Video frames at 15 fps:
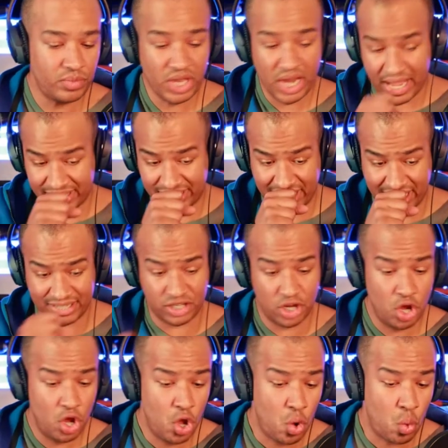It says,
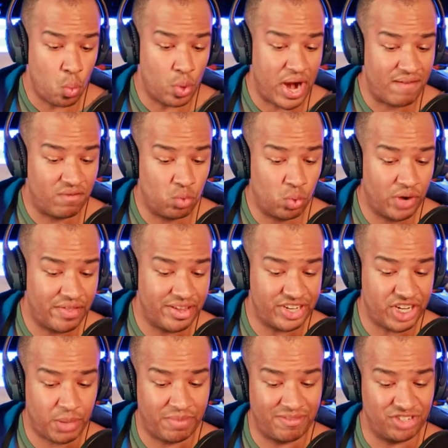whenever we're in the
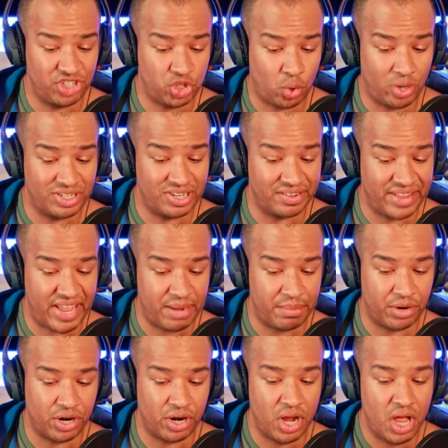term of a shortage of
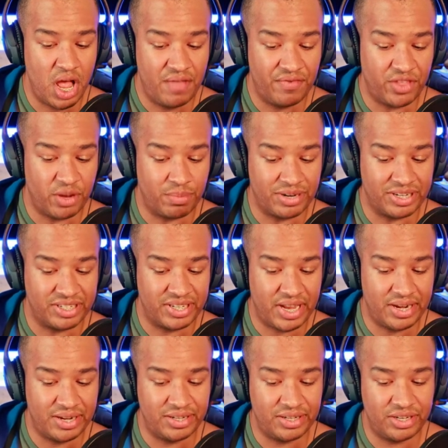labor, the
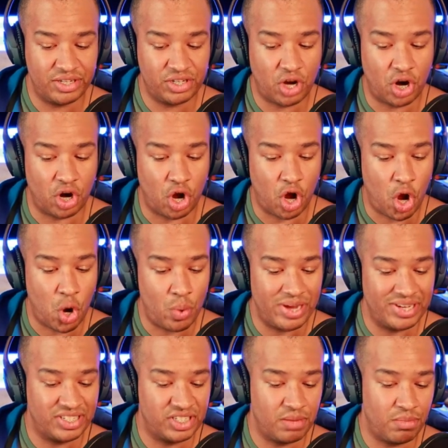percentages are always
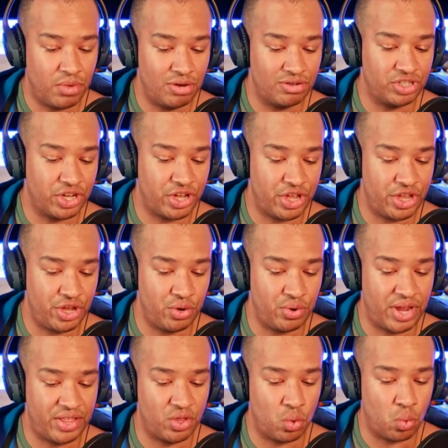the most acute
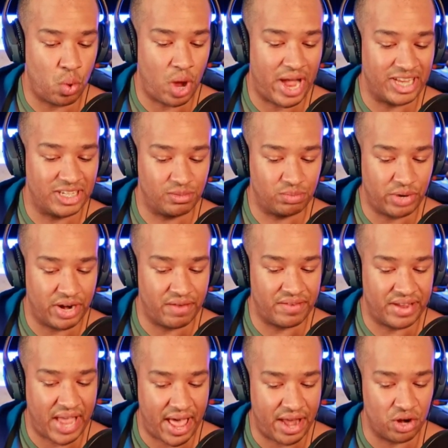in the widespread of
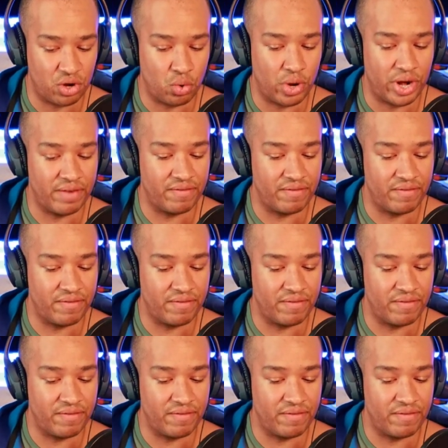category of